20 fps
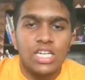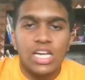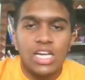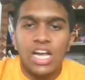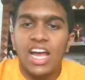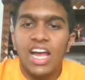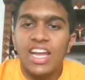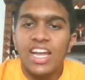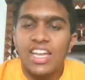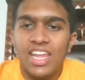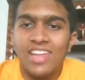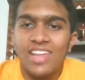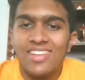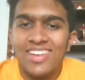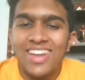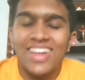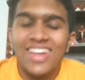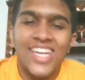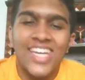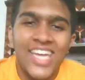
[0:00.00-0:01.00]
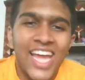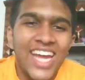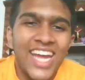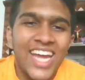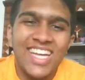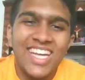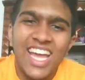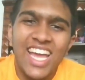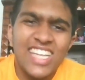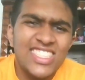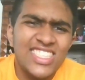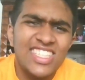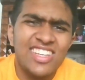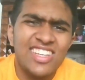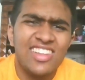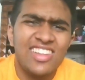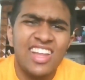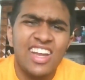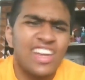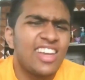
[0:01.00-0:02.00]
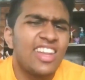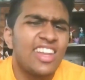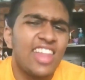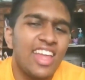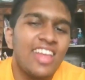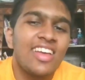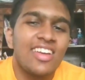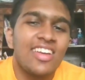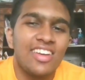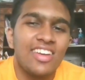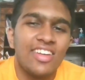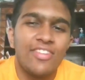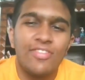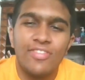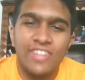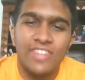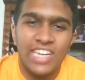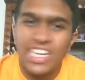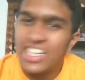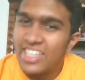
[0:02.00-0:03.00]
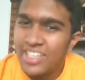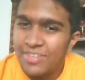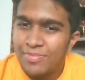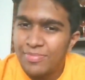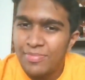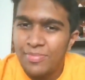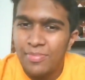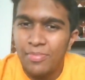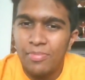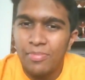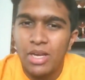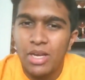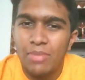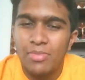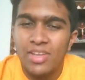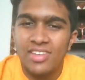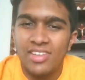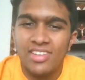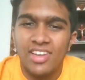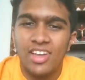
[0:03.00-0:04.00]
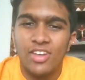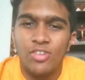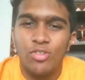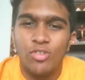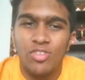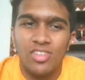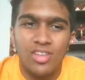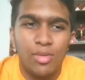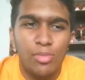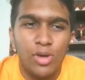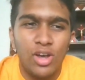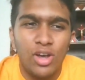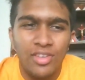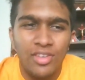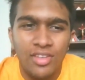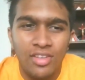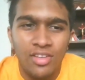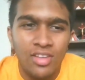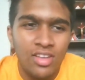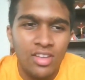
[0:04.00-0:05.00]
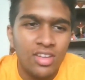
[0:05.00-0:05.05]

I tested 9 gadgets that think different by Mr. Who's the Boss.